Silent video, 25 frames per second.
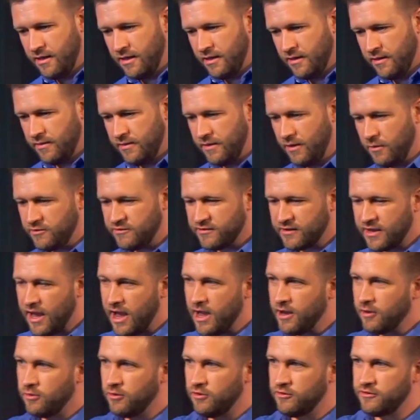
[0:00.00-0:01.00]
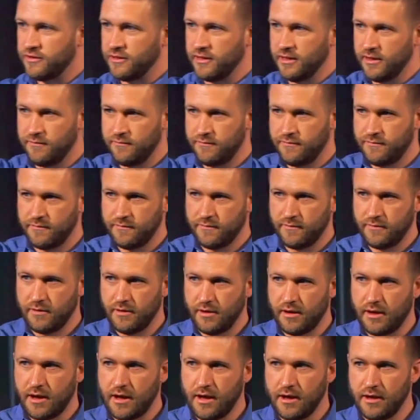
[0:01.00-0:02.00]
There was a guy who used to live,
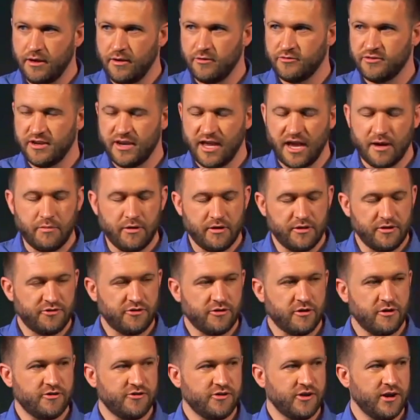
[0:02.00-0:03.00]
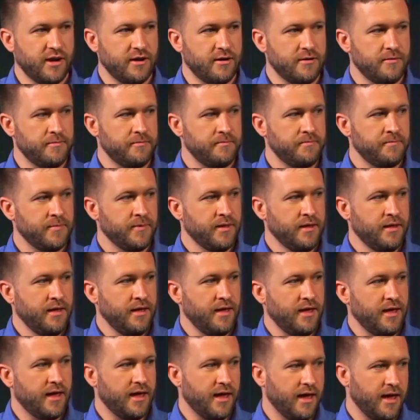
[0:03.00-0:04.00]
uh, he was a neighbor of the church here,
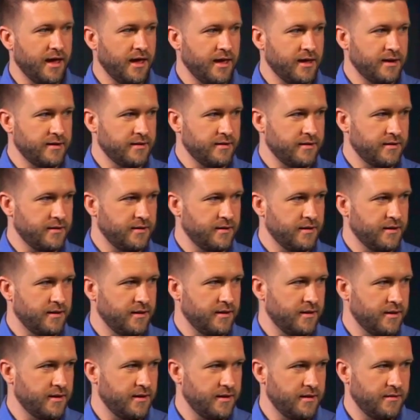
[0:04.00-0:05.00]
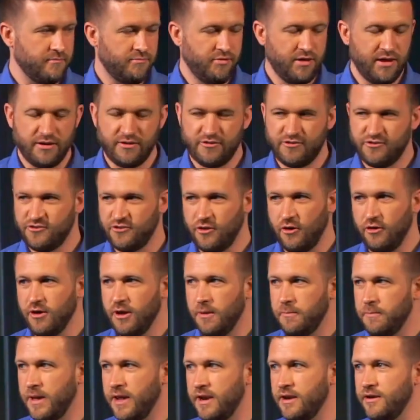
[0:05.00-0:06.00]
and he showed
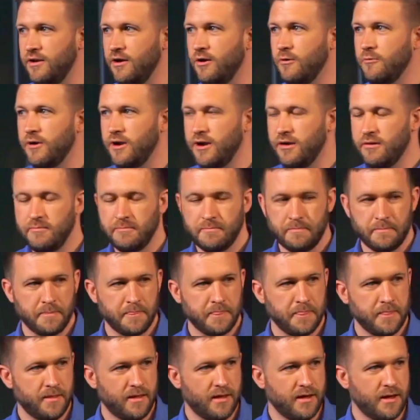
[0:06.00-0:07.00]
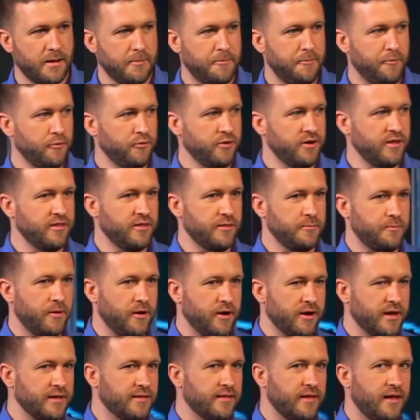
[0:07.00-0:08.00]
up out of nowhere, uh, pulled into the
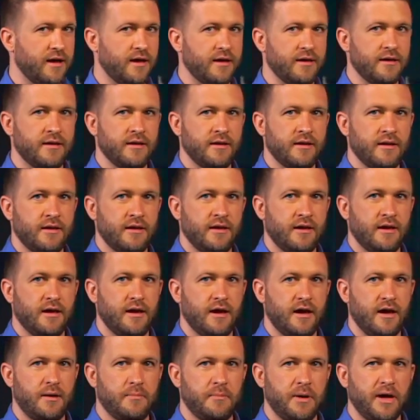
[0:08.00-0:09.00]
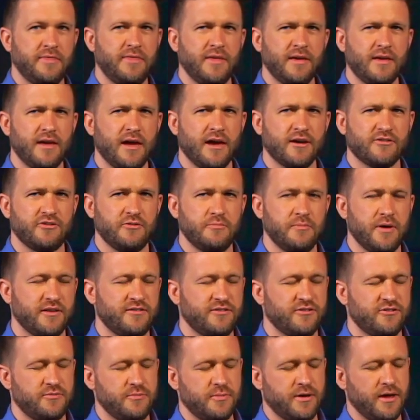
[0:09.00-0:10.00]
parking lot, um, I think he actually
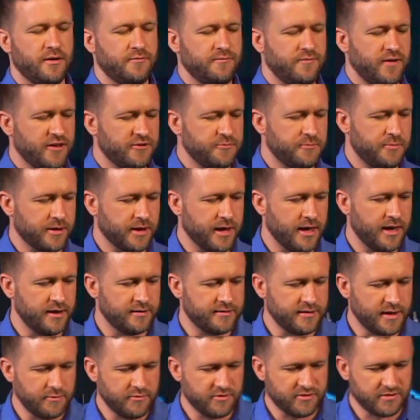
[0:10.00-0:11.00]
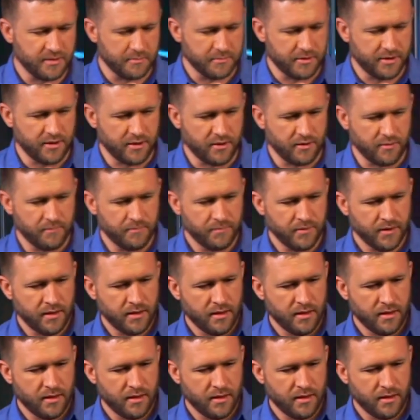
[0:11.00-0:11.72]
messaged me on Facebook ahead of time, just let me know.